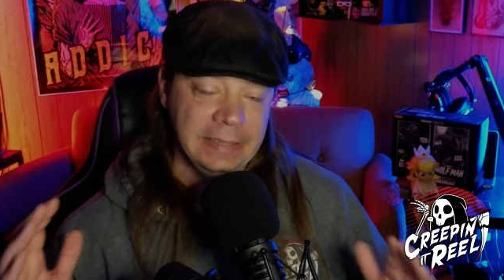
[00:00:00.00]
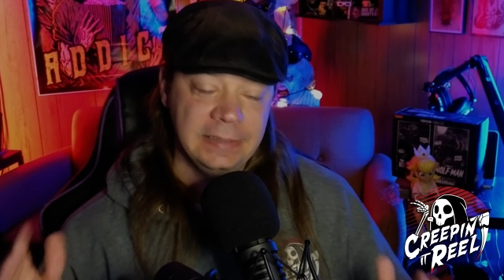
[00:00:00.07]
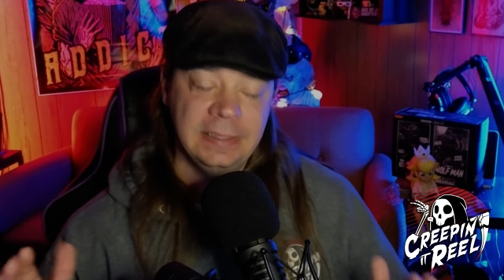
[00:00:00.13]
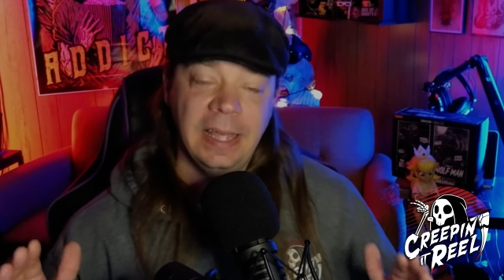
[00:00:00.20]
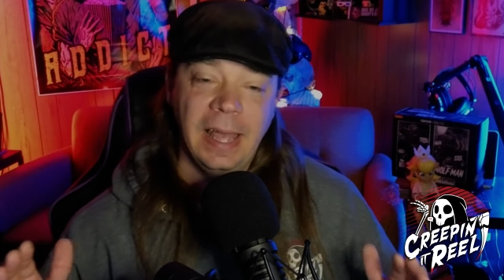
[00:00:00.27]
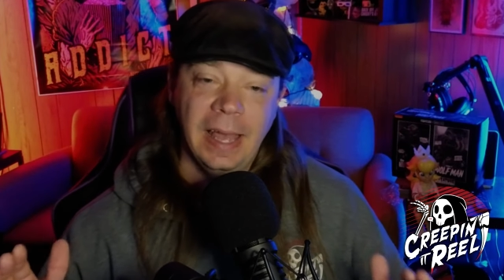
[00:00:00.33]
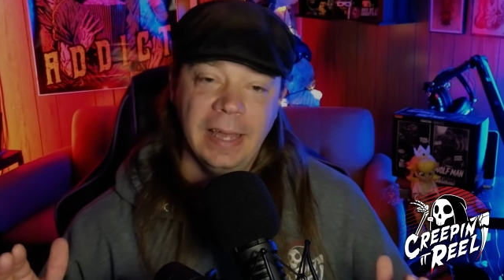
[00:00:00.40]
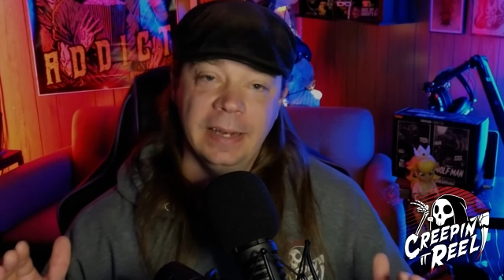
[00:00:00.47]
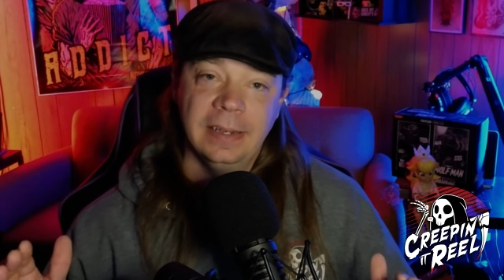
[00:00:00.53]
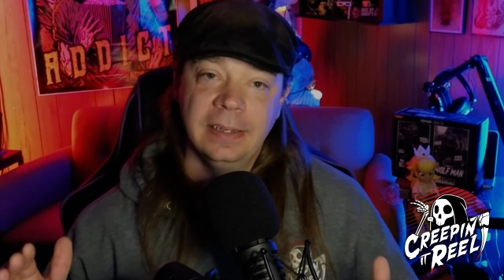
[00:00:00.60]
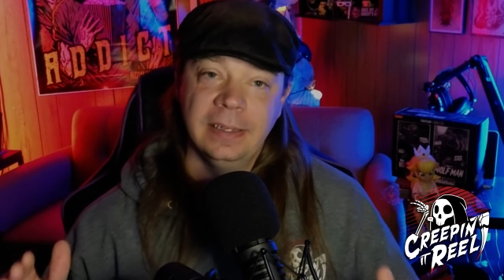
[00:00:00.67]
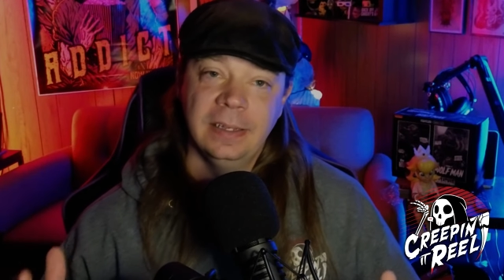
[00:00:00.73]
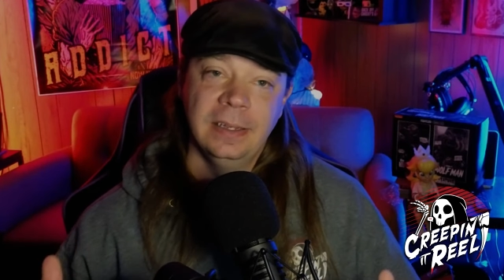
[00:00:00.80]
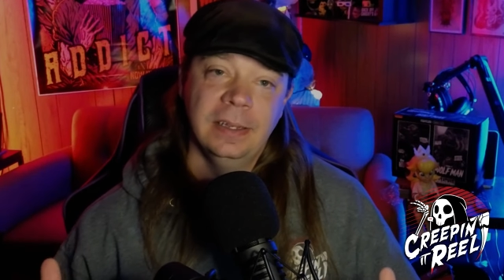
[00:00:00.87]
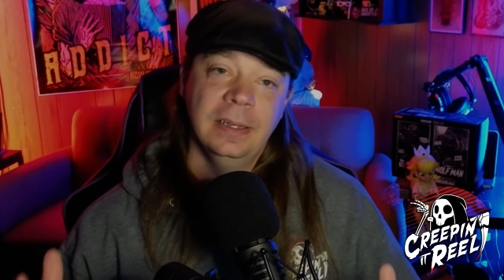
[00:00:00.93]
said,
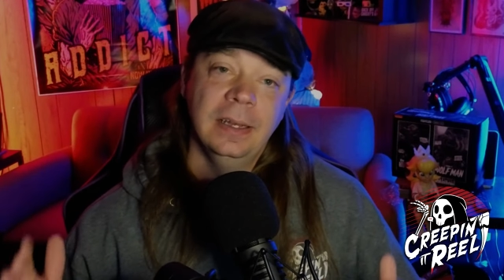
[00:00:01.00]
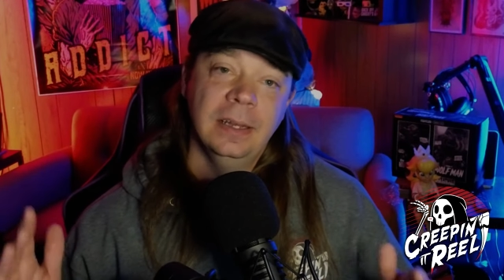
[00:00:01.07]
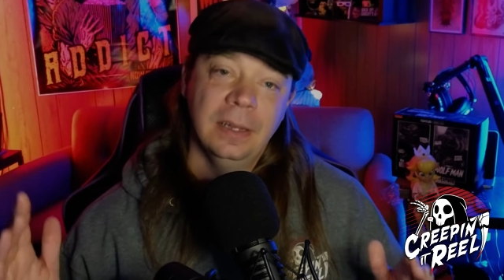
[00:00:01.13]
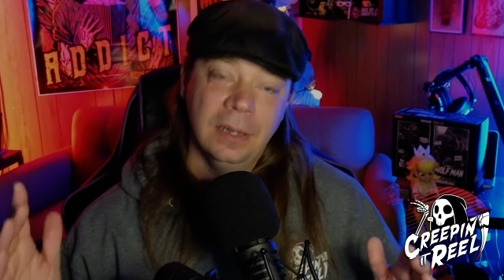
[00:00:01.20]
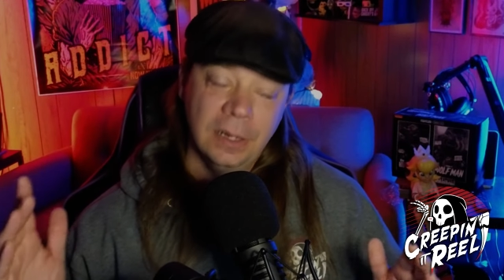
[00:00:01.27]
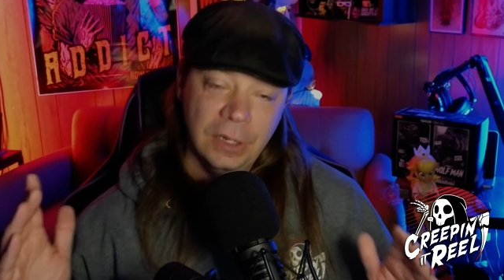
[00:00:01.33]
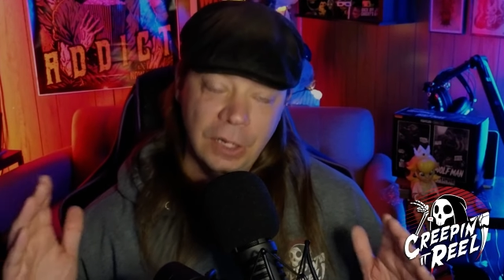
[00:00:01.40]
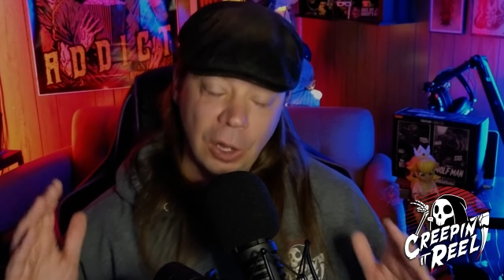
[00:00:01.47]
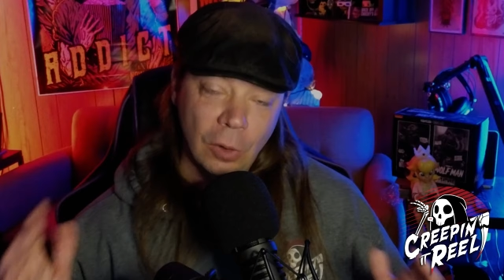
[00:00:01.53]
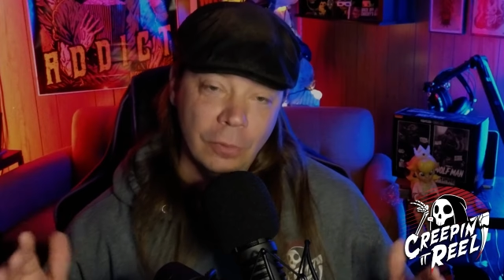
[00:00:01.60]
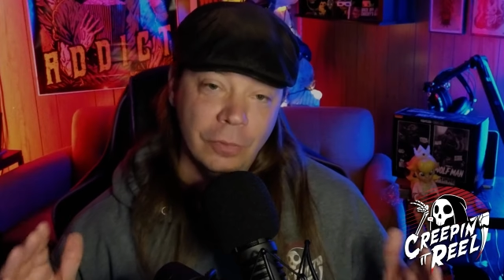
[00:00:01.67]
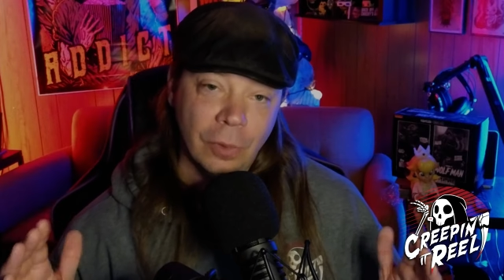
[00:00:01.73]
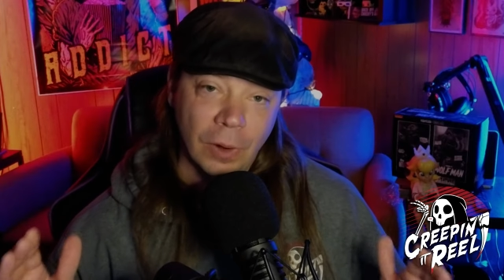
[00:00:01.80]
go for